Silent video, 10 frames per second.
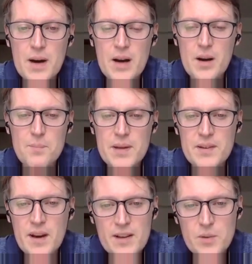I'd be
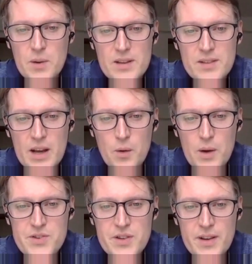dying to ask that
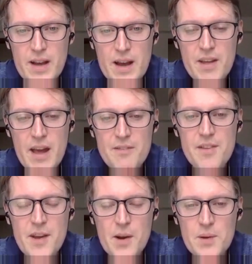question.
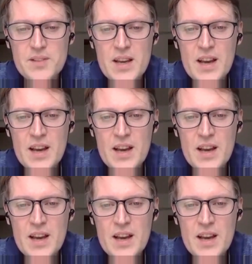Everything was,